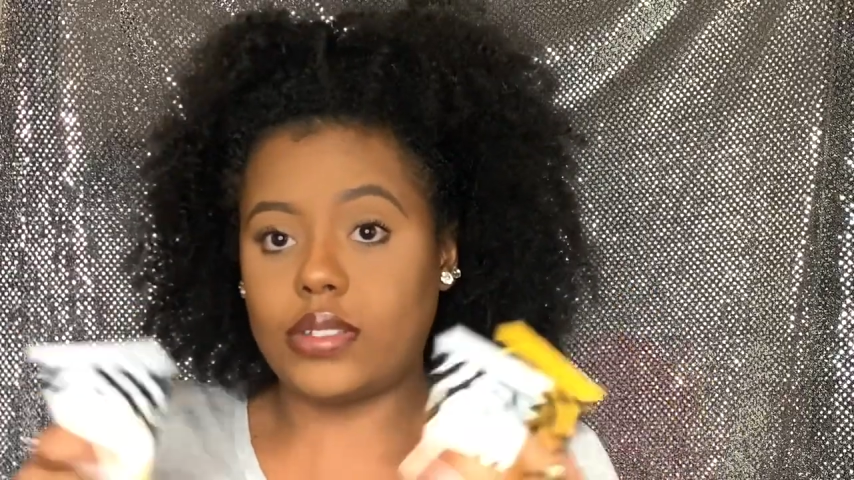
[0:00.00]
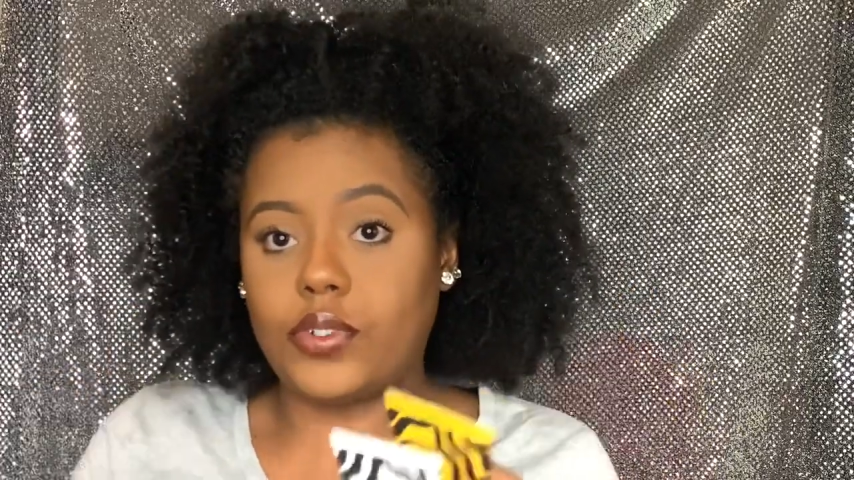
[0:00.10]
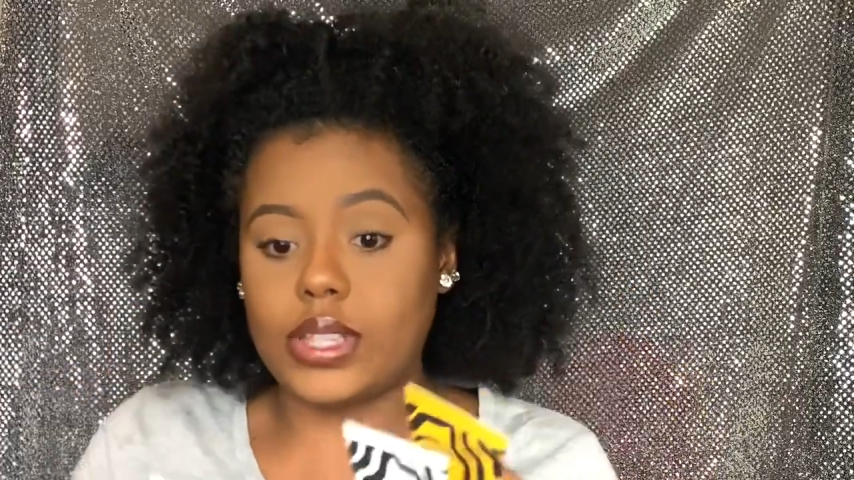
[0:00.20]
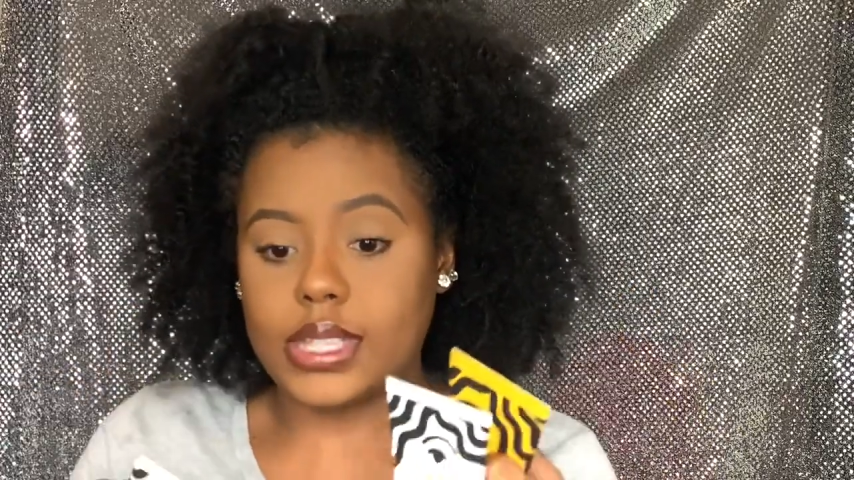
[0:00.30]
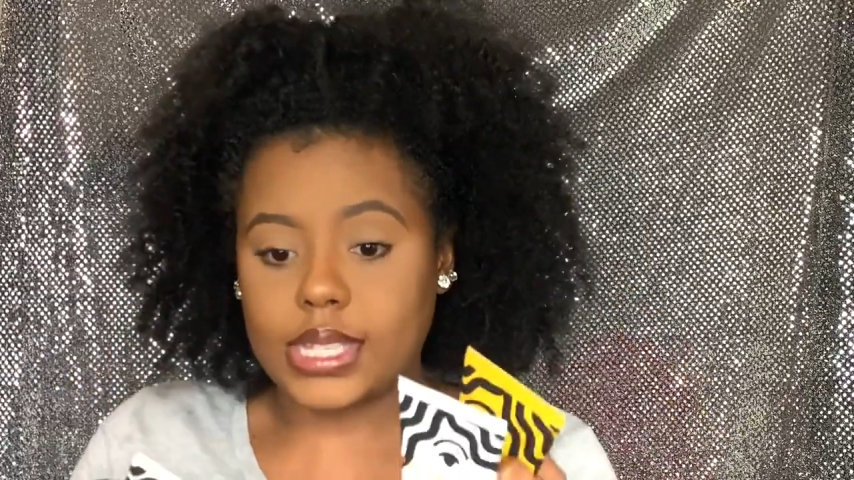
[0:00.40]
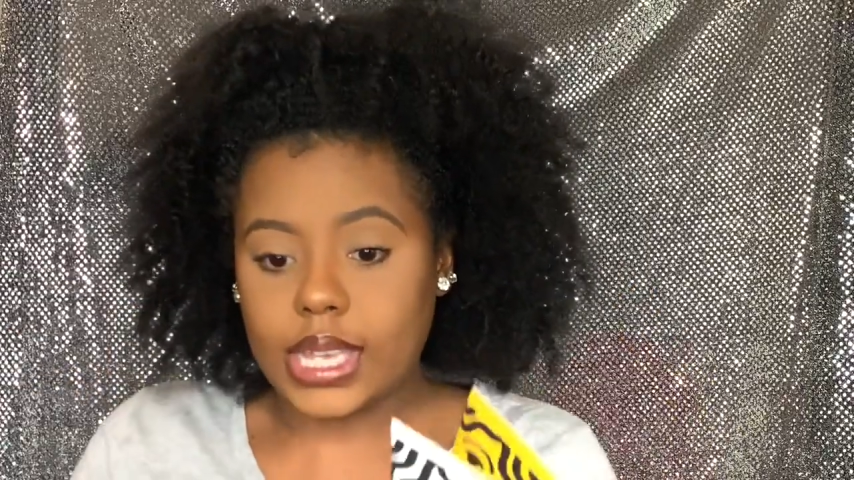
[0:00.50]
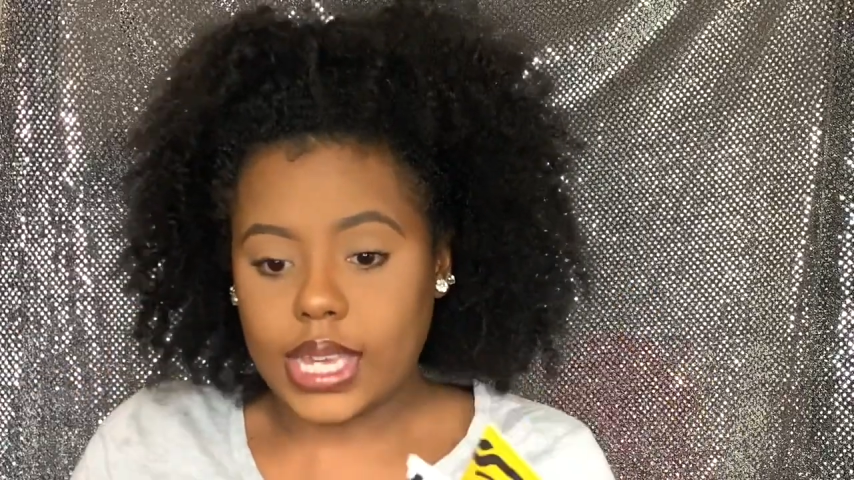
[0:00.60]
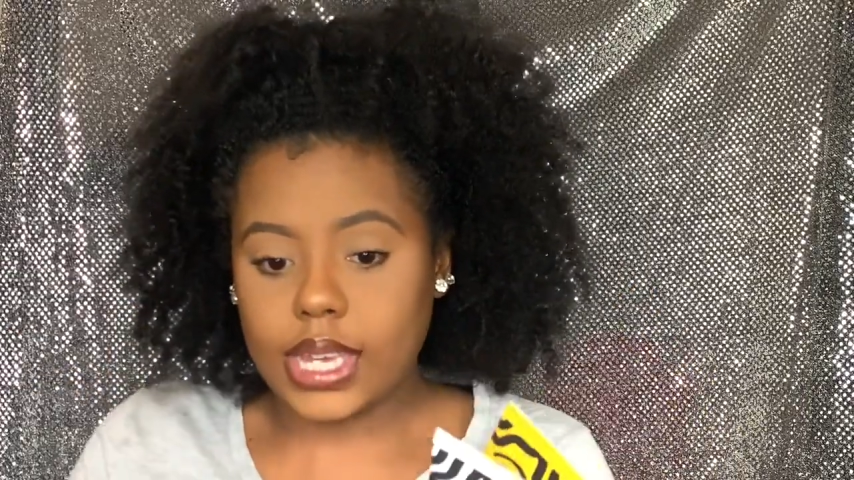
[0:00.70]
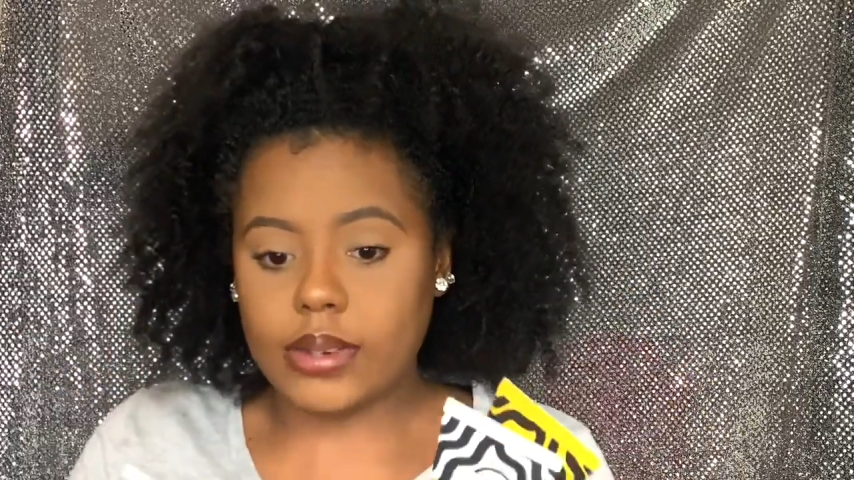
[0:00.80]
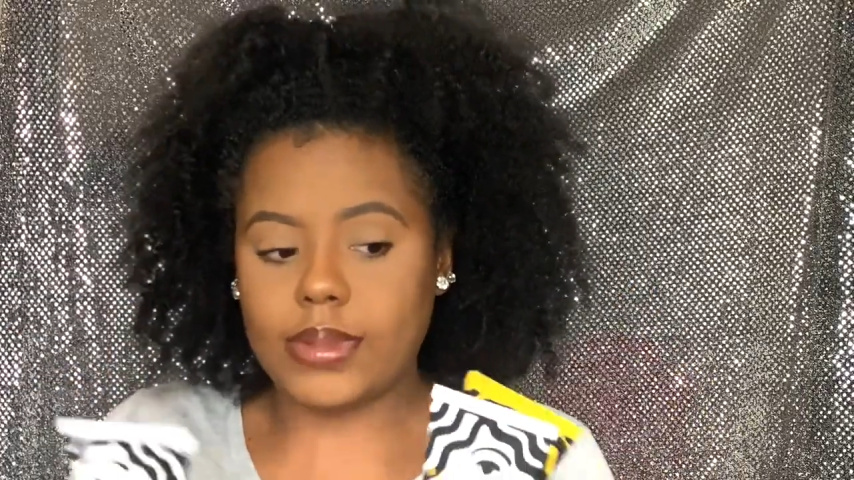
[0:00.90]
for this
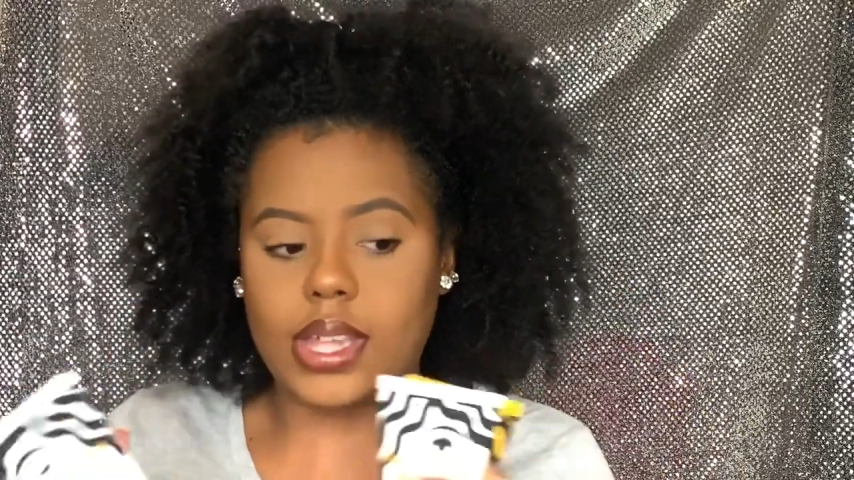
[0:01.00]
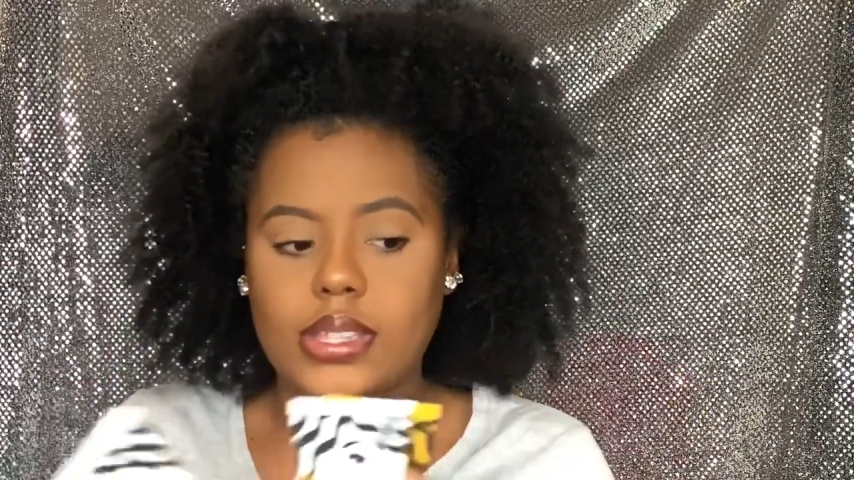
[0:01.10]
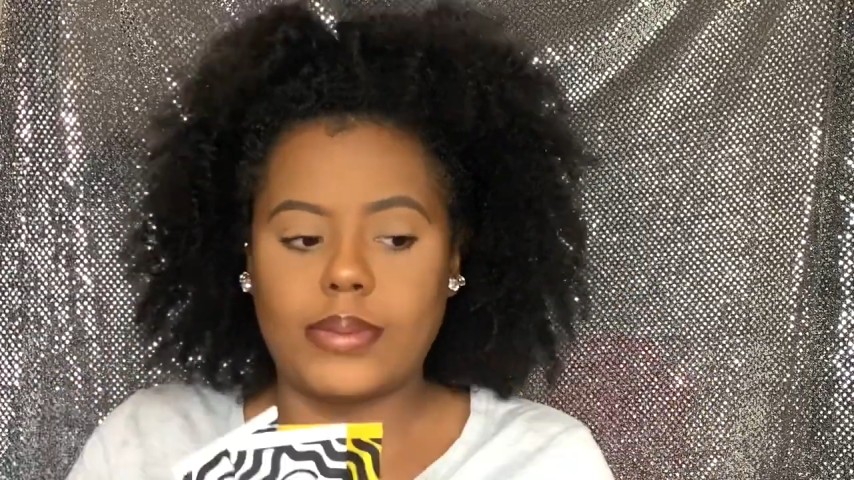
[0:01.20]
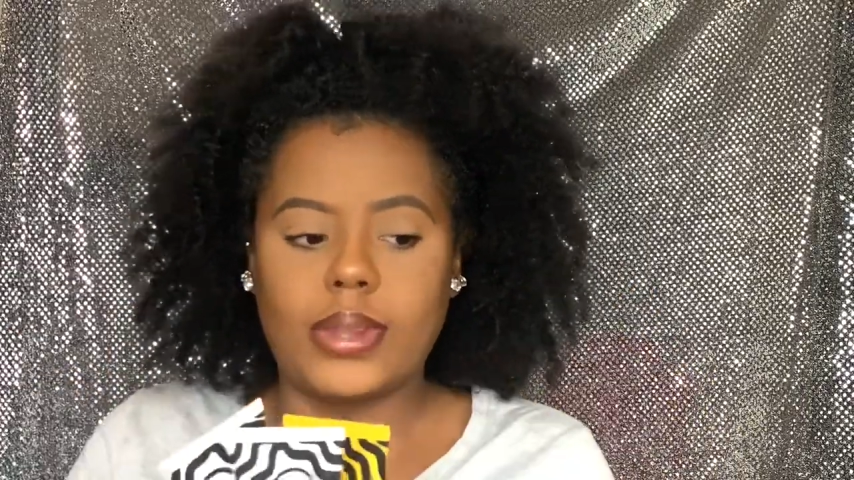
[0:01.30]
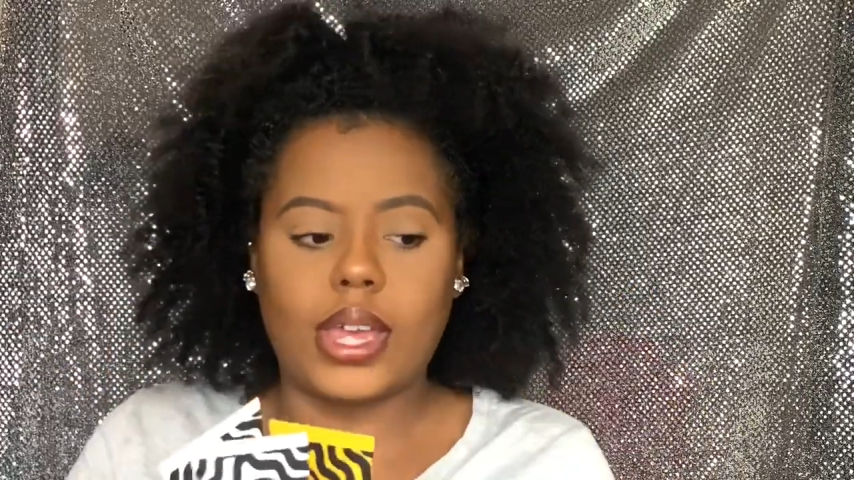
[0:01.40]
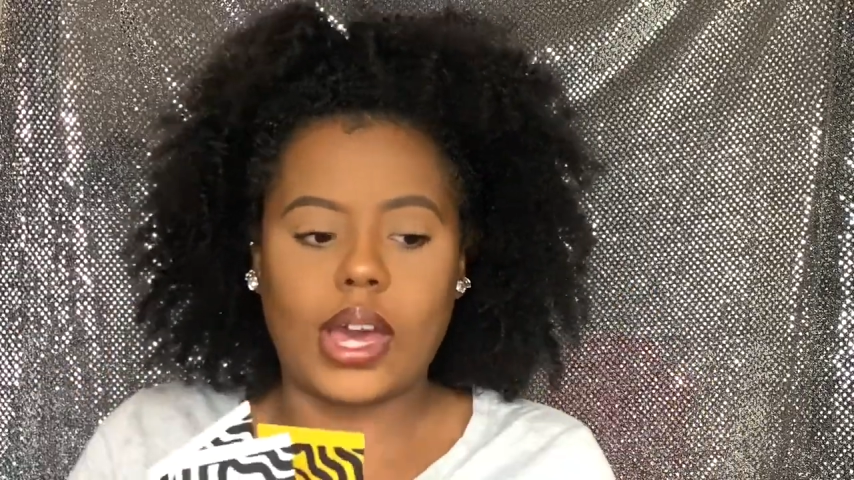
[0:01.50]
kit because I'm like,